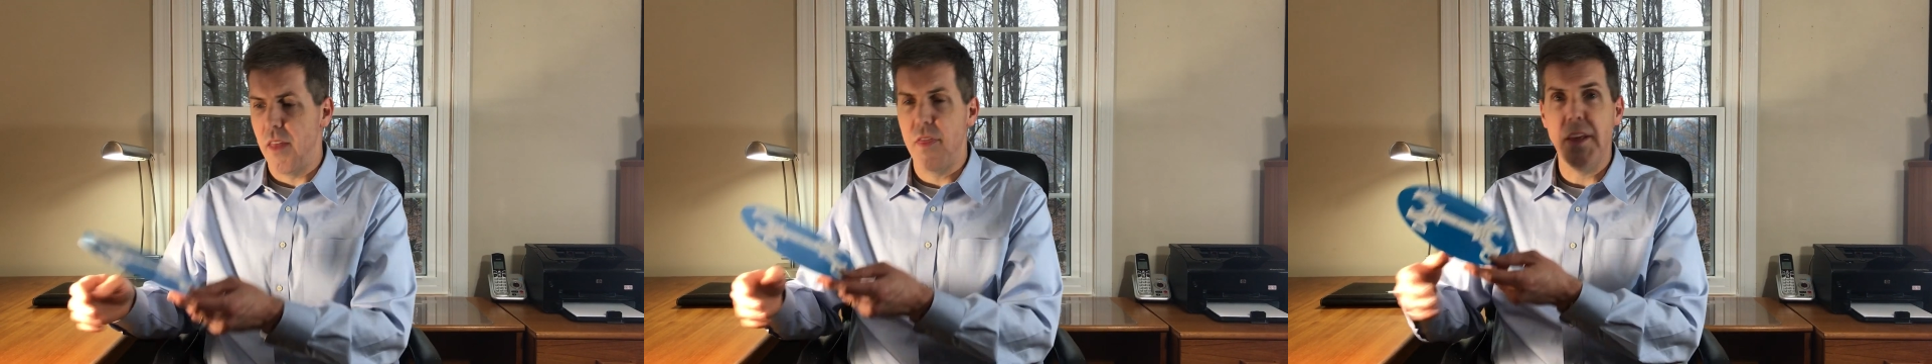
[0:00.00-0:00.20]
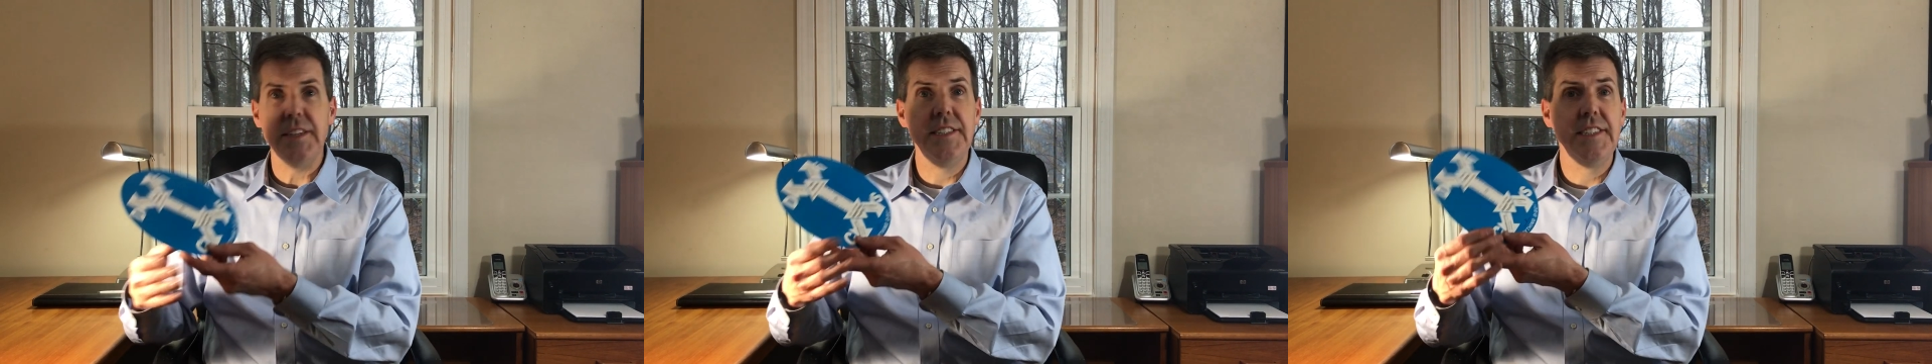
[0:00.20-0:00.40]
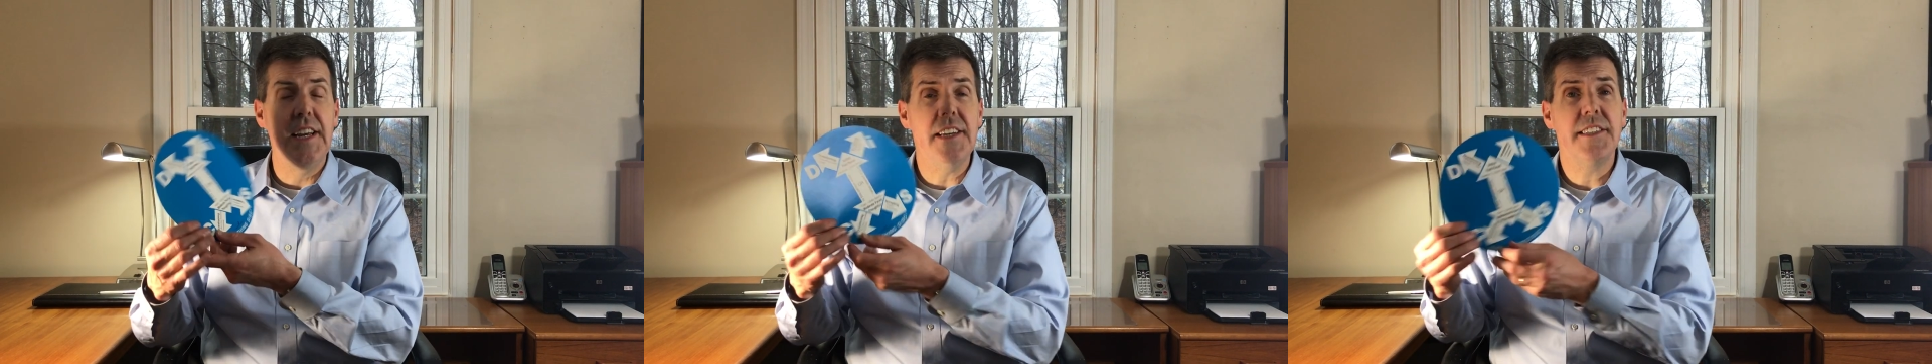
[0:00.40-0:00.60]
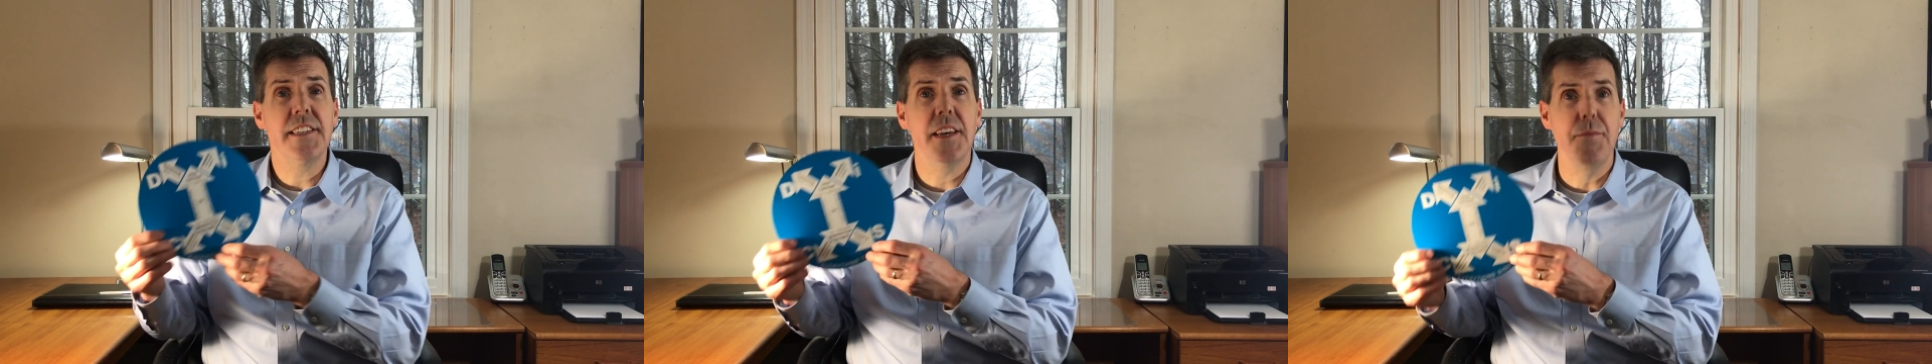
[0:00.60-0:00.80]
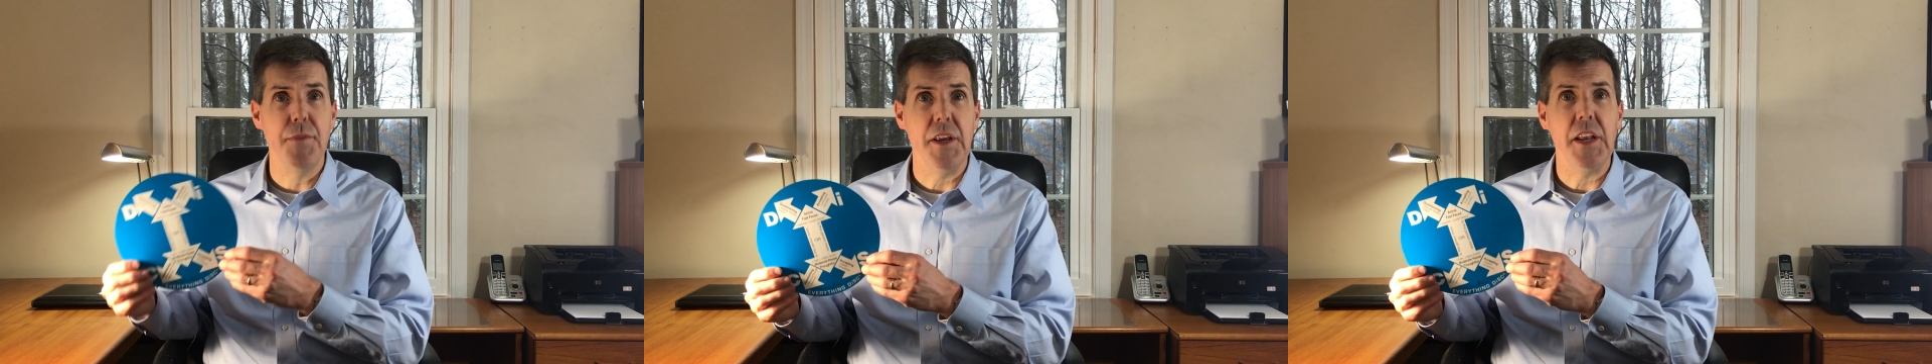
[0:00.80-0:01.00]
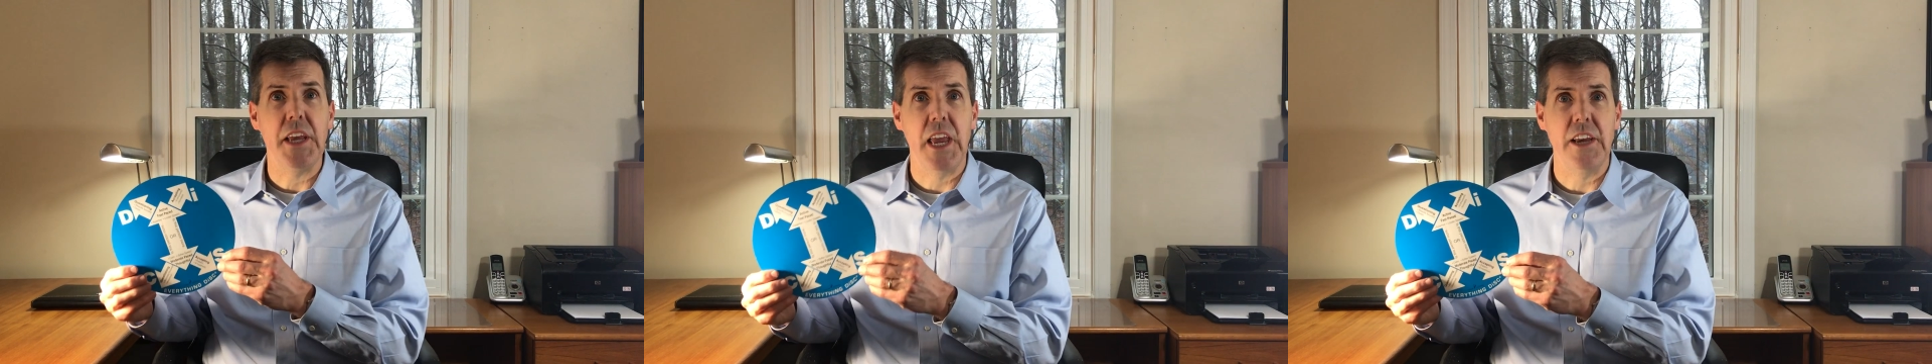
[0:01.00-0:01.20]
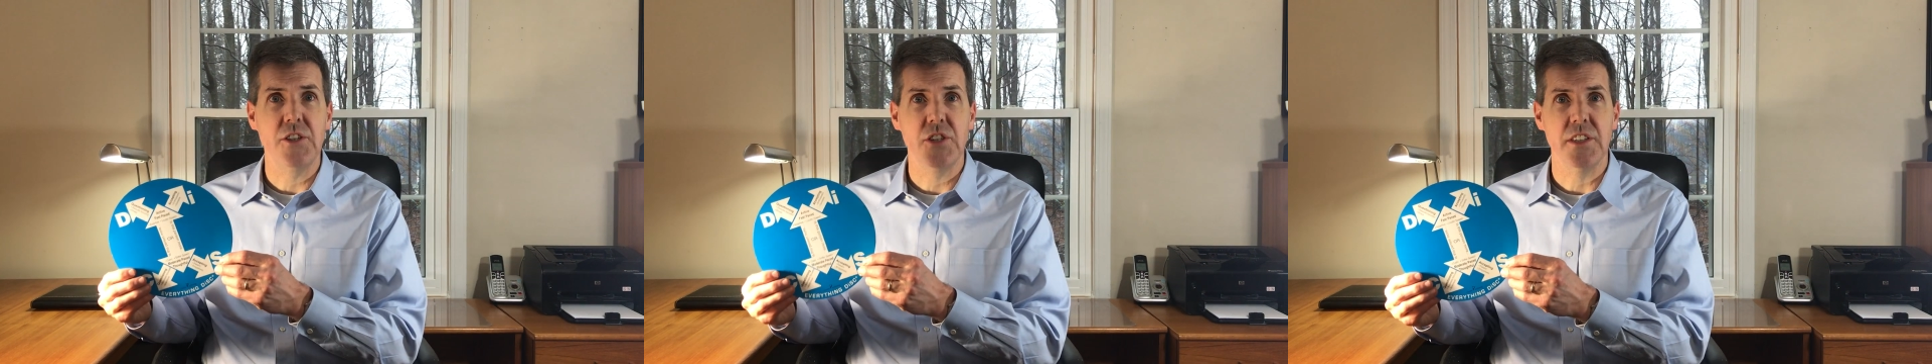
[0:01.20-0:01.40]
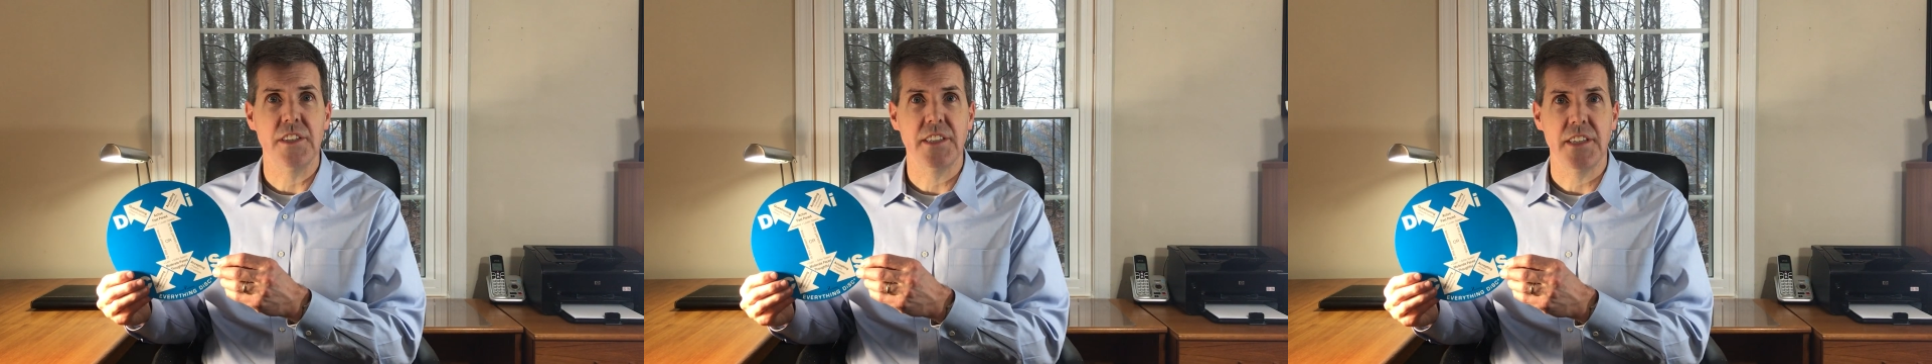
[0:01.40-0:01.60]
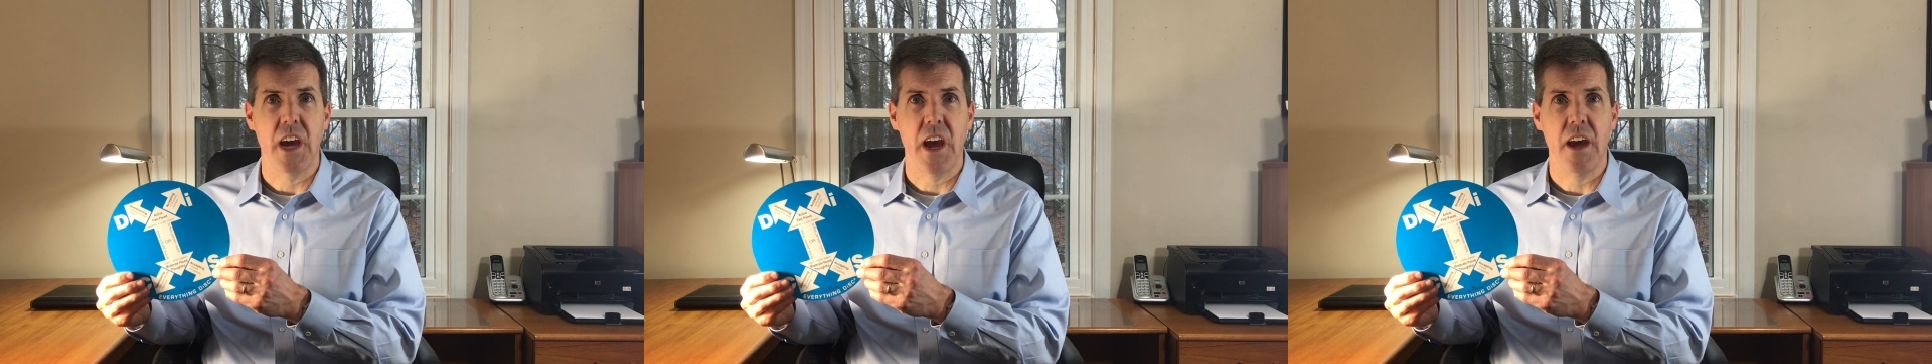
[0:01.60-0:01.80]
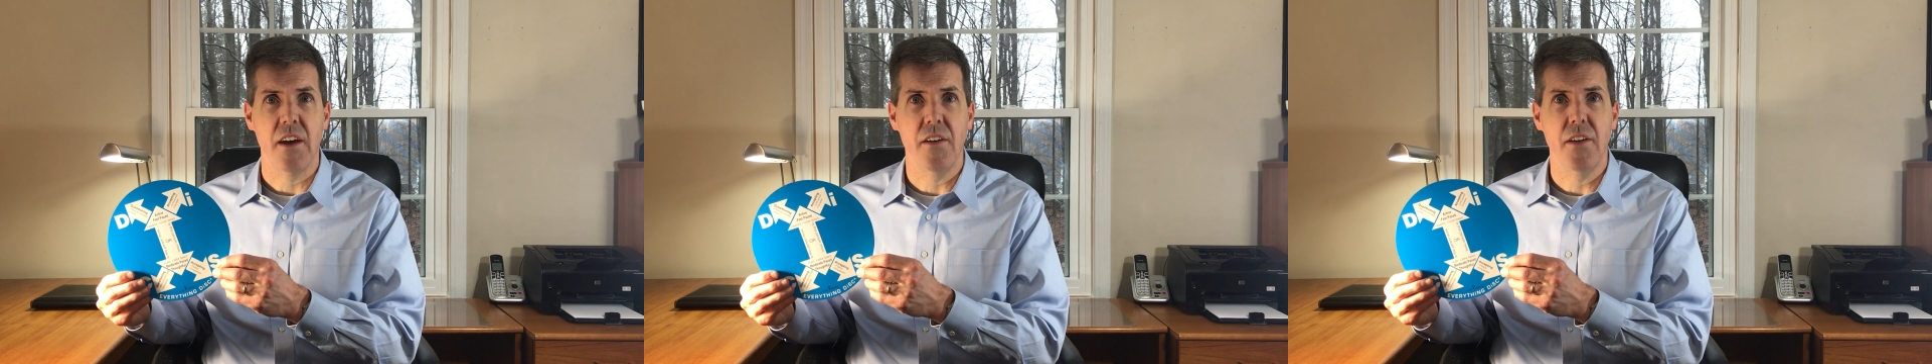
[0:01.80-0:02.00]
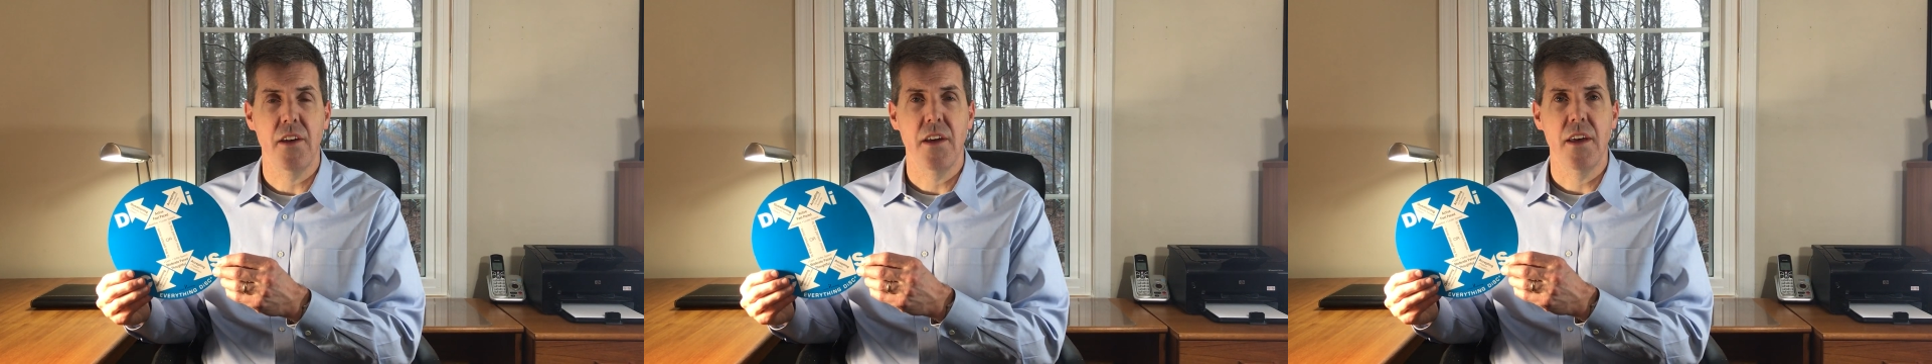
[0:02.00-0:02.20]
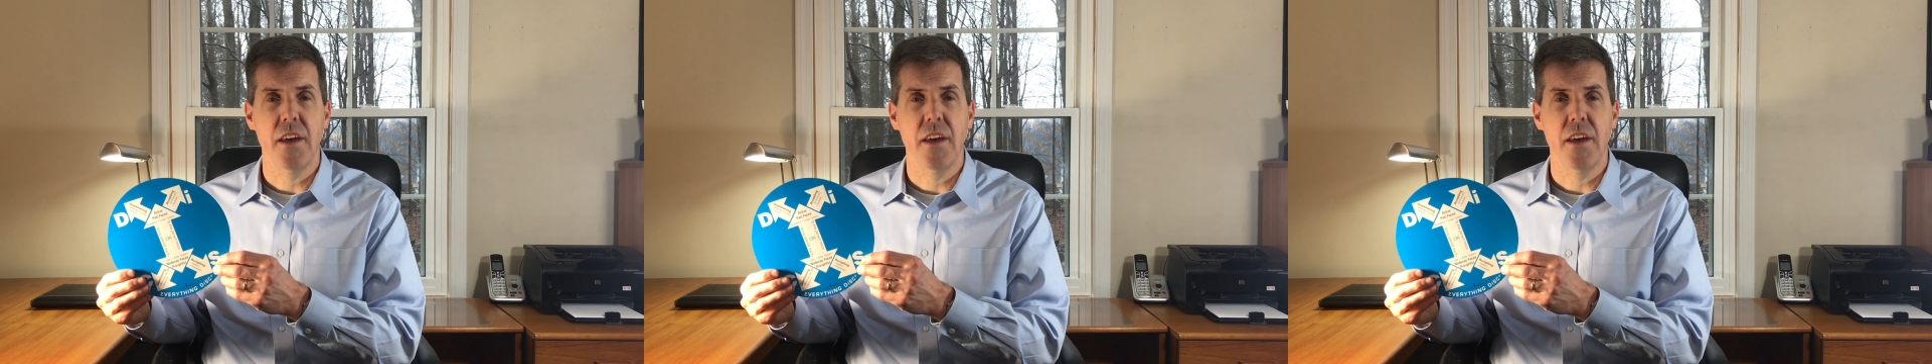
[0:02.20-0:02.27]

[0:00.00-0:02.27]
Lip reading: The DISC communication style